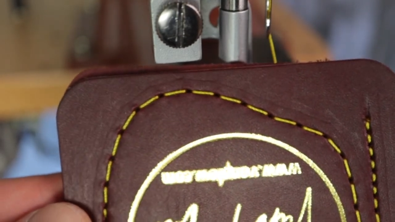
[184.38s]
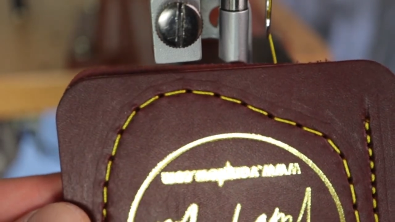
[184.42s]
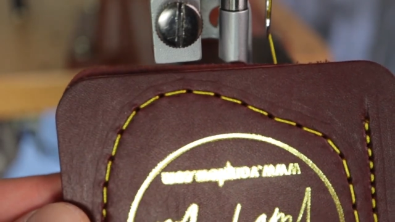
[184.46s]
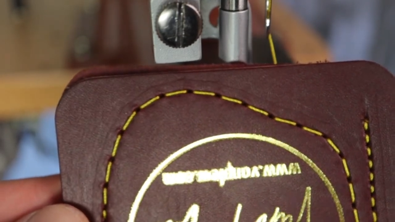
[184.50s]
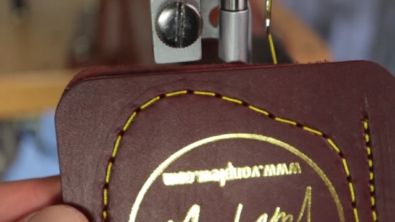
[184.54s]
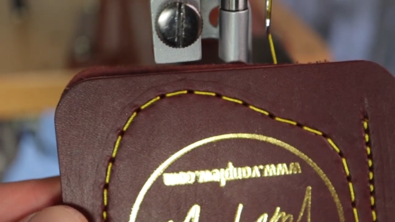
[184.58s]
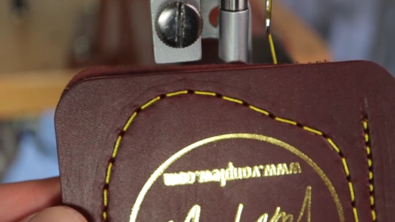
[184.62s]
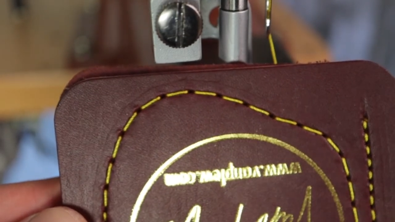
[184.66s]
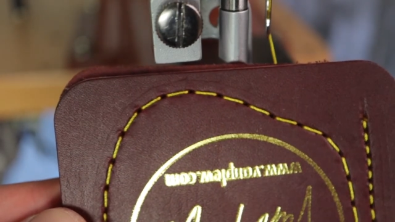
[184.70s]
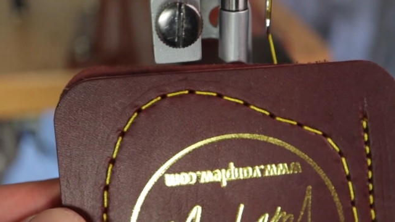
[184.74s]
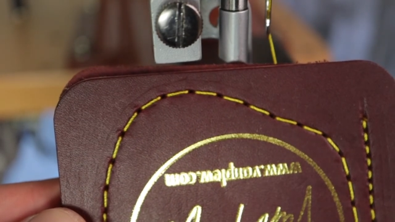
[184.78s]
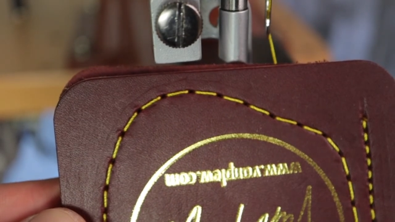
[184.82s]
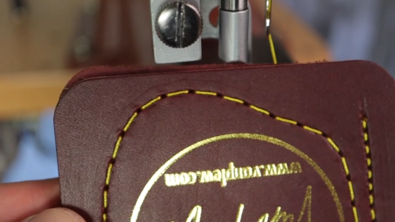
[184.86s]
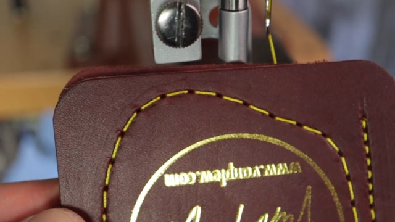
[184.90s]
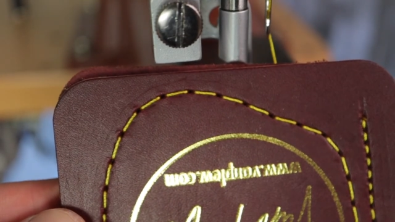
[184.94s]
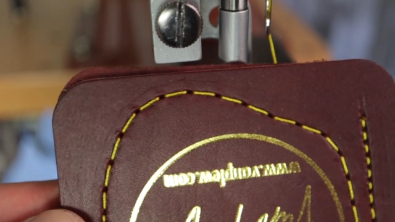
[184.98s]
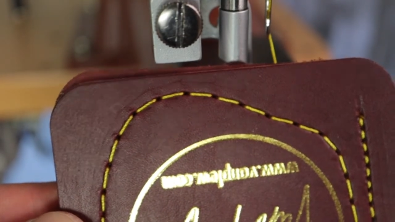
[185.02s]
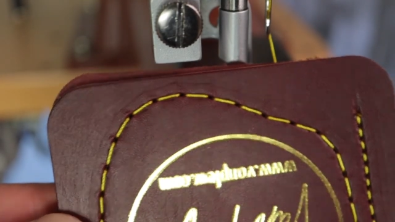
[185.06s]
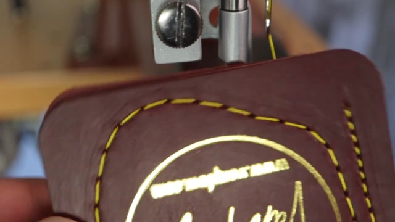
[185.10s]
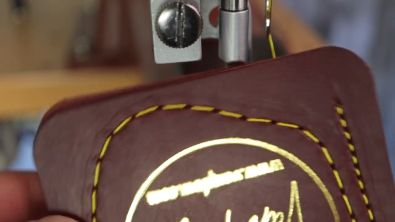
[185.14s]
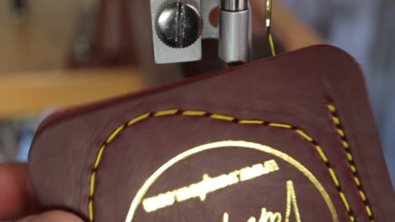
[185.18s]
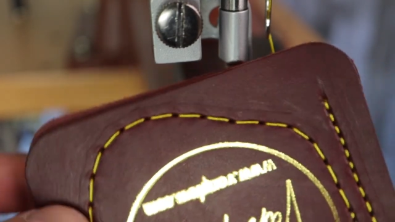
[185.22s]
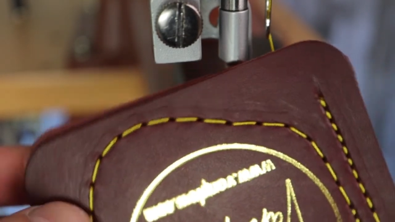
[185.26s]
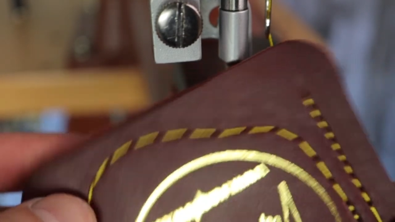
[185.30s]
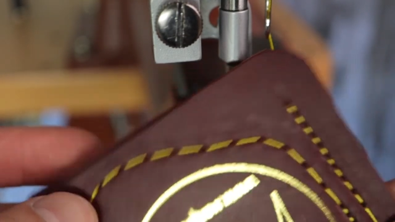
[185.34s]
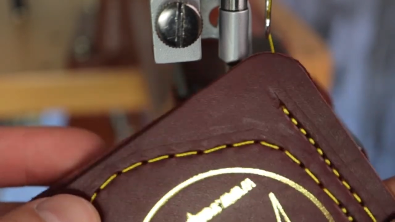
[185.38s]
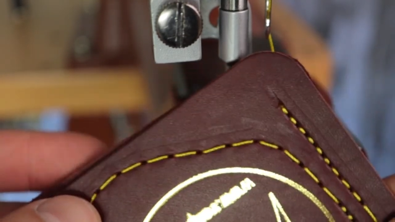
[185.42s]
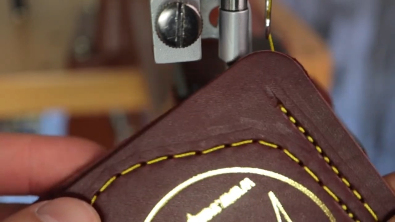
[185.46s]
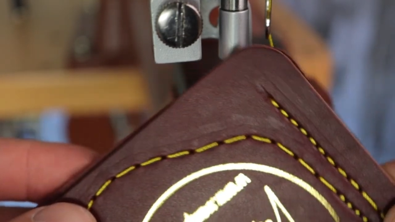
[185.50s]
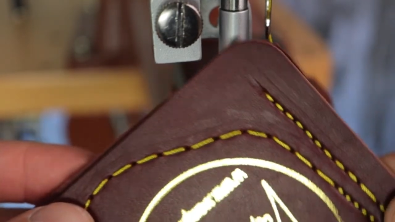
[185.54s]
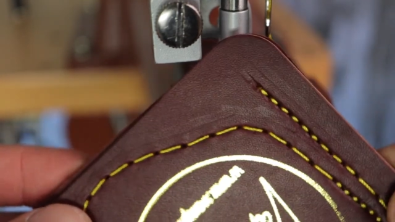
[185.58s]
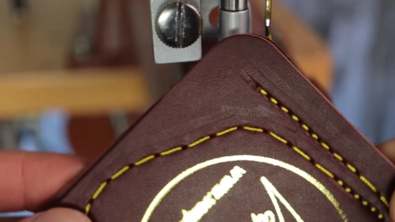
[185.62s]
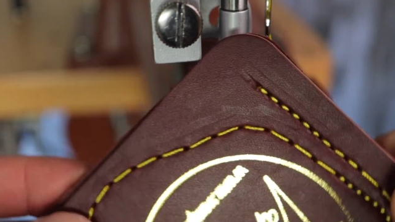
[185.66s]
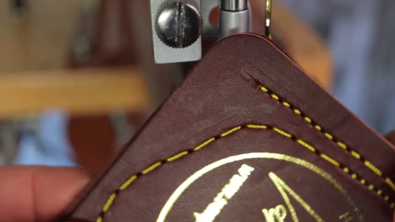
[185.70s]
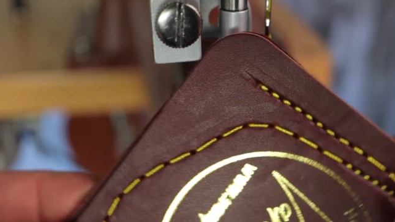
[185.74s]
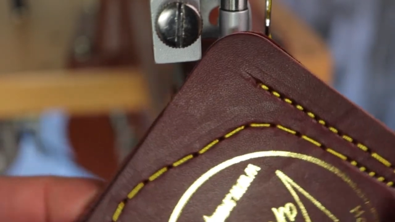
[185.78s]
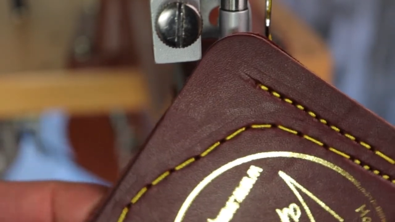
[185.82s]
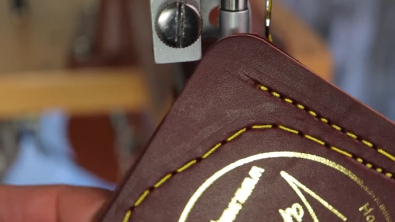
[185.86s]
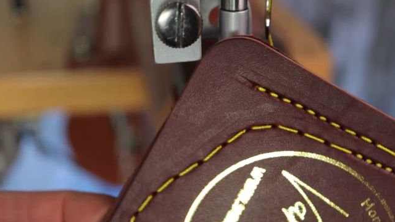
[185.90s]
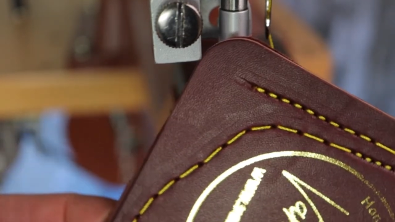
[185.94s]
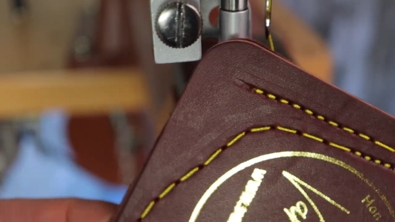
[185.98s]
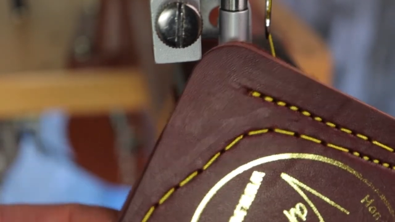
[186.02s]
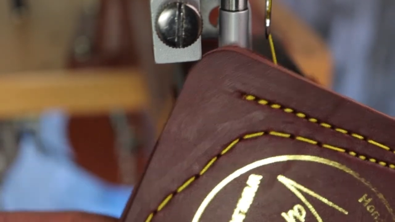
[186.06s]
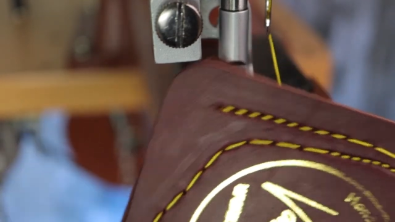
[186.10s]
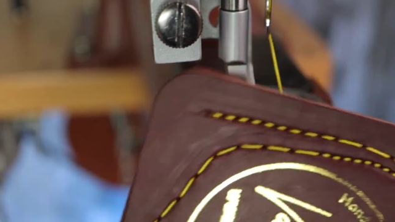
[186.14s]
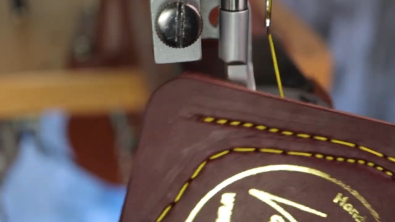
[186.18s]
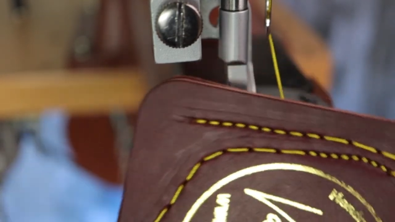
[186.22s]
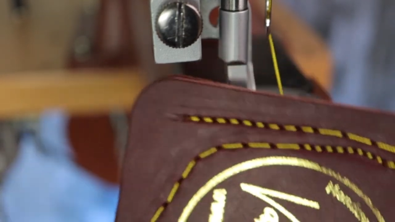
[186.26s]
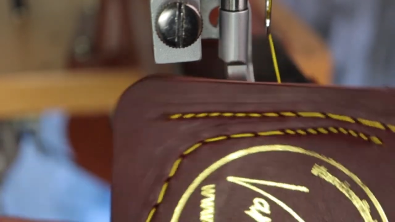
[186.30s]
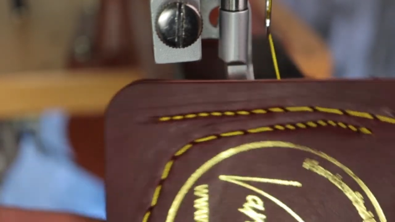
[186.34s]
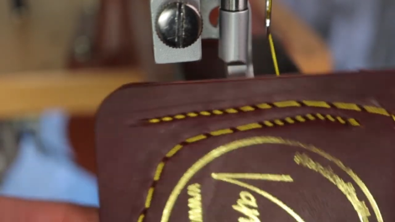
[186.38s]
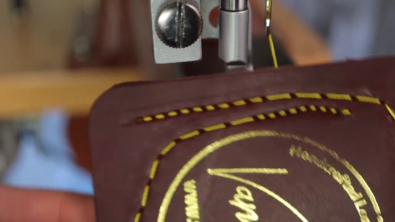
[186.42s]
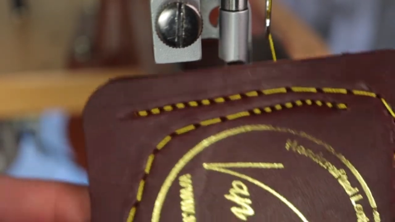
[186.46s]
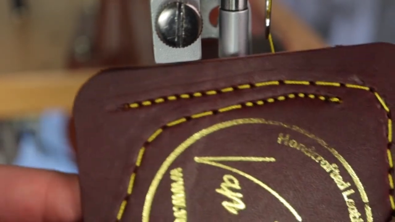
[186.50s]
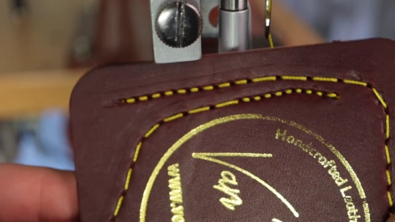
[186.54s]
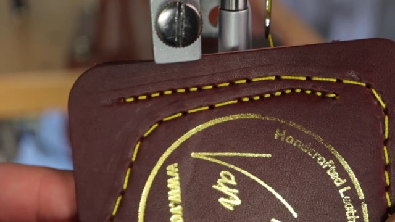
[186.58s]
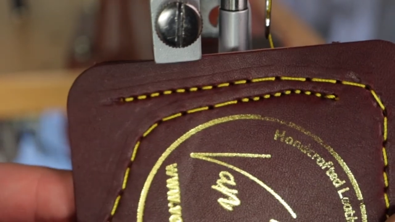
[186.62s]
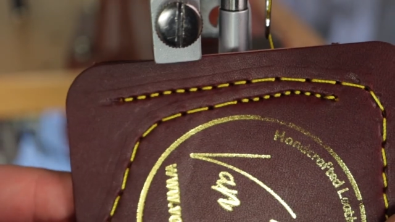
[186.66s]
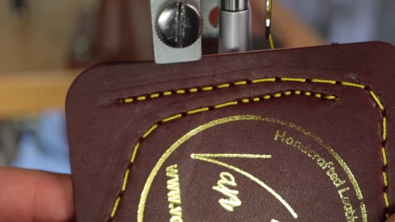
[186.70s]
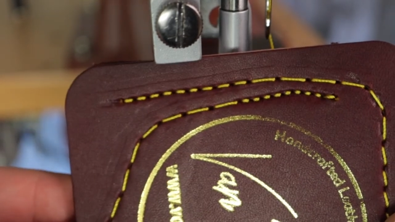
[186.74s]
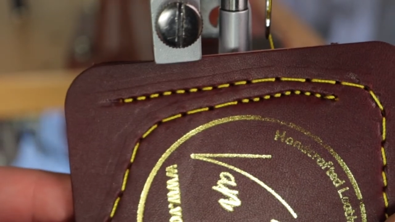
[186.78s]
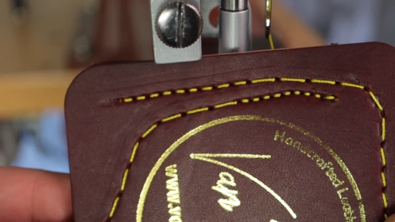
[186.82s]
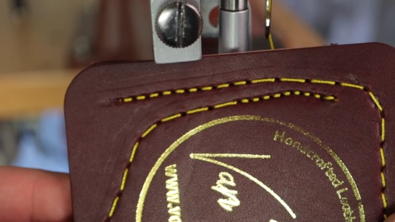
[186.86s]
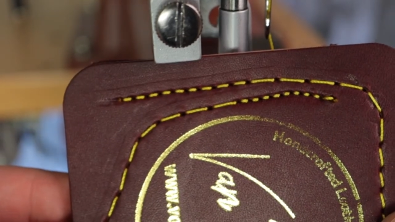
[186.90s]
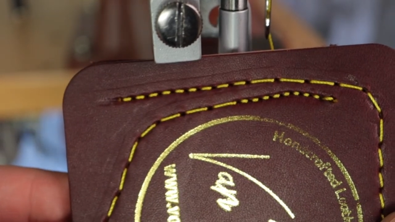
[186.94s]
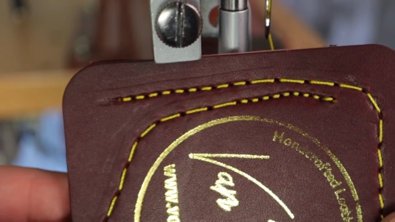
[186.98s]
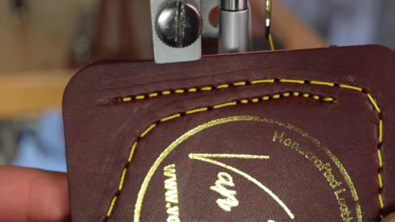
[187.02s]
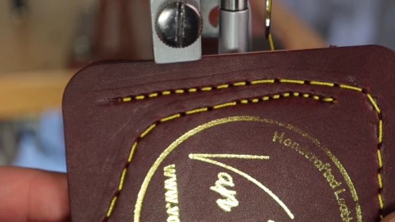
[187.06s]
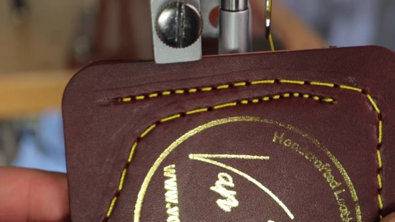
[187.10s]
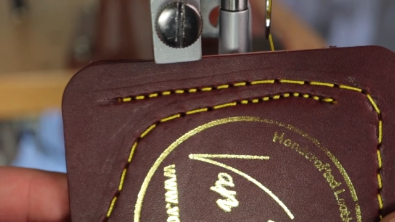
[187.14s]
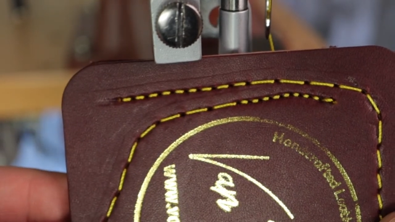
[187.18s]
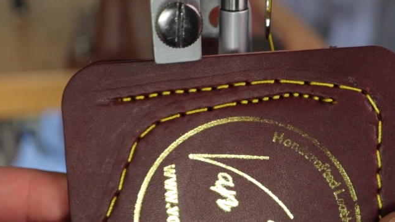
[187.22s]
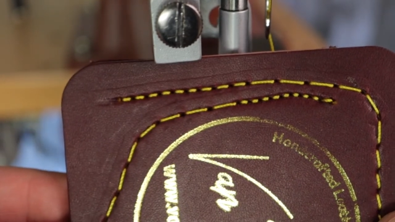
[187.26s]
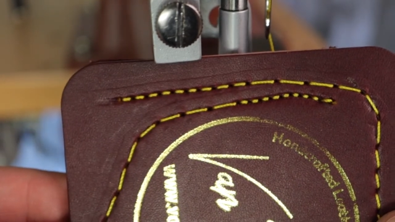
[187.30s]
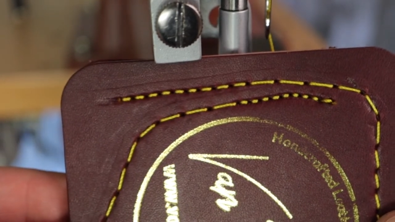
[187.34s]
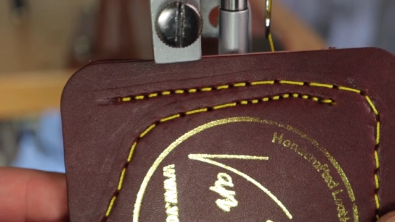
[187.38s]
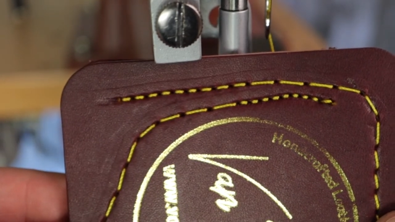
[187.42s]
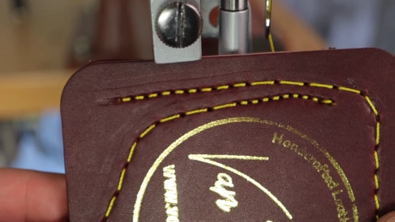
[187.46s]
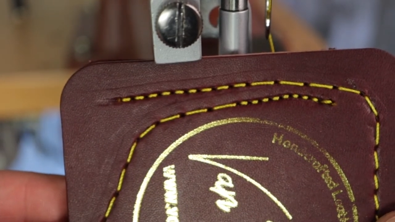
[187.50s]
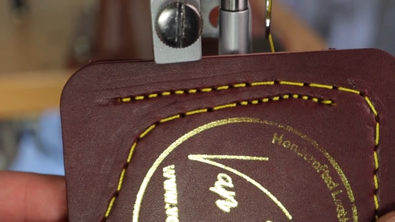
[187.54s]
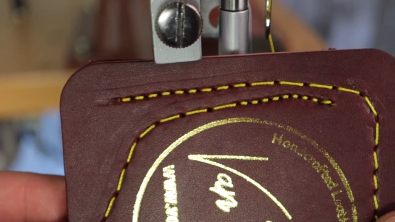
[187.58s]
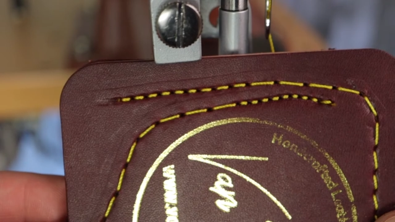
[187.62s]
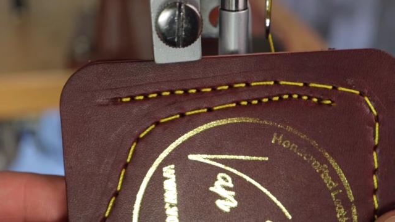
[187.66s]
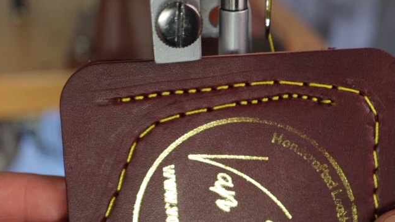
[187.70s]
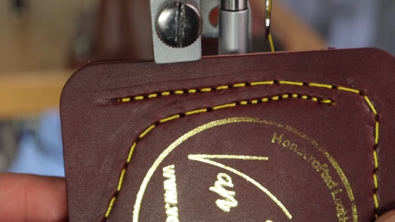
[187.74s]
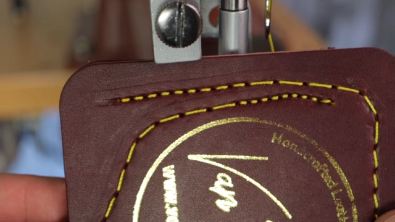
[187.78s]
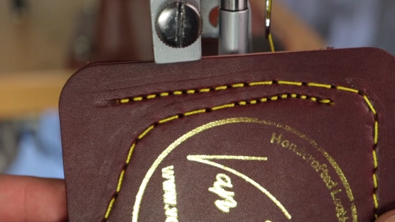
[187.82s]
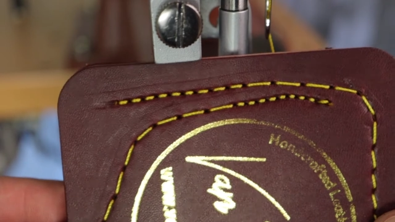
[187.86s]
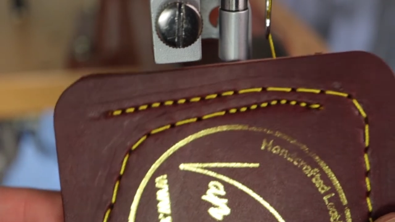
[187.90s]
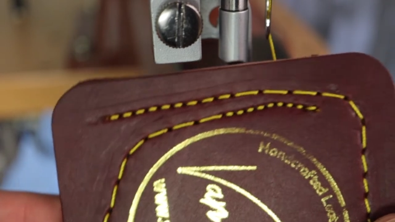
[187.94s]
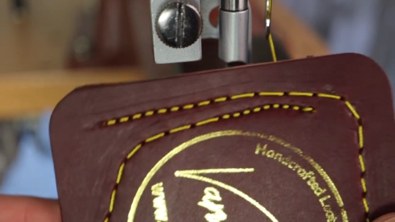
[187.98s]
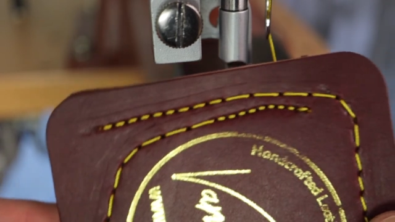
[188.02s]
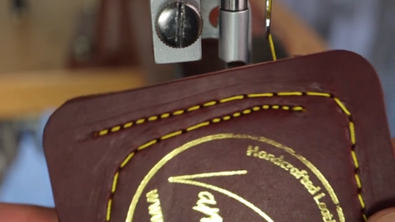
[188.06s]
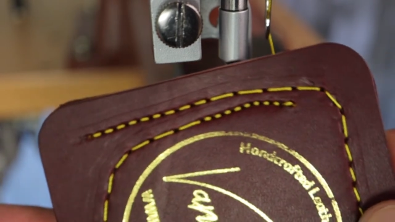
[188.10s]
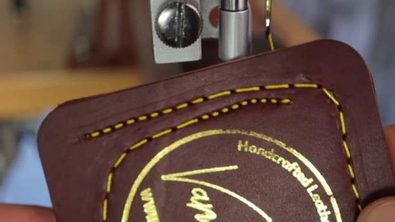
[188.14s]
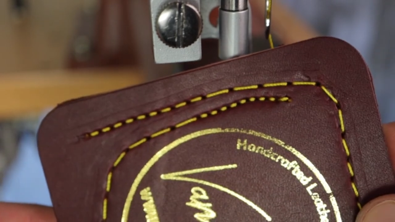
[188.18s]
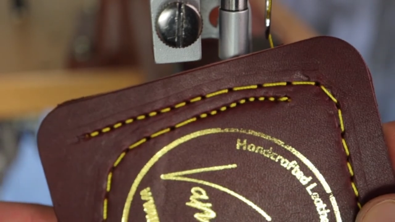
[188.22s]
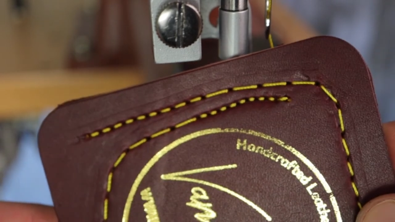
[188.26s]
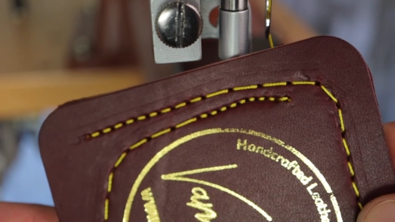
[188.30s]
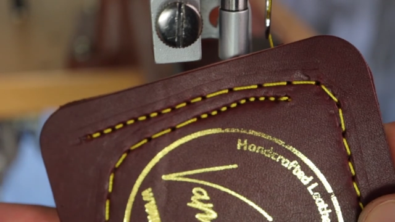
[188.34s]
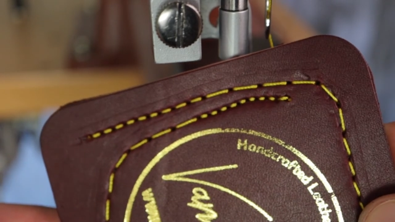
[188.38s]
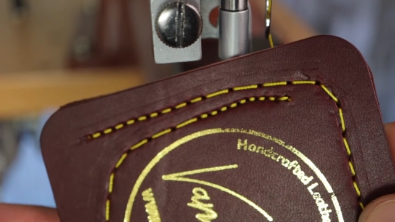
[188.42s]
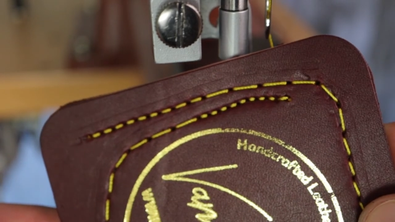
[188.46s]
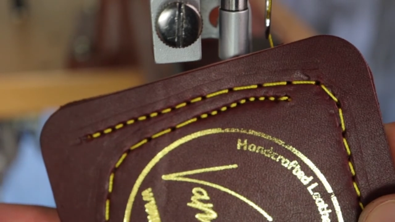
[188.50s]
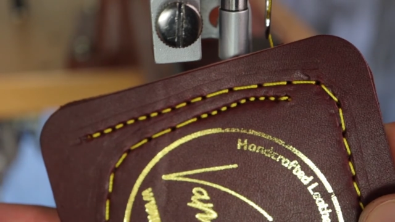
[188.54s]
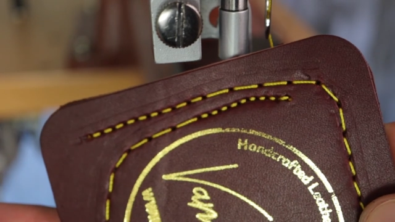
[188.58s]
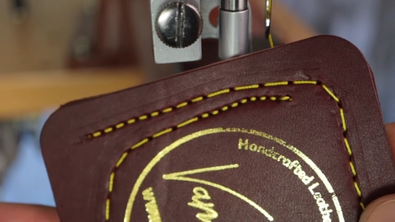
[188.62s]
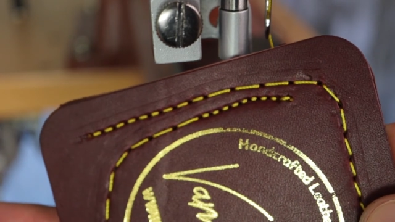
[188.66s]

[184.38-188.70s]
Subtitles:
No face is visible, so there are no lips to read.